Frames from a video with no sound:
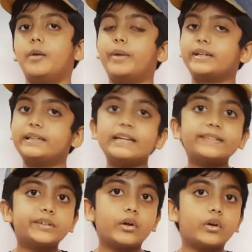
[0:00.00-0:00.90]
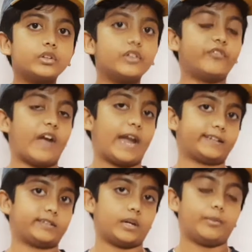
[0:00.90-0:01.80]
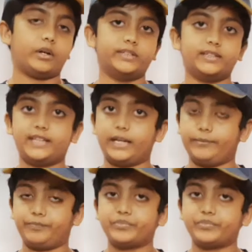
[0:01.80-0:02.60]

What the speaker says: But let's go to the facts about this game.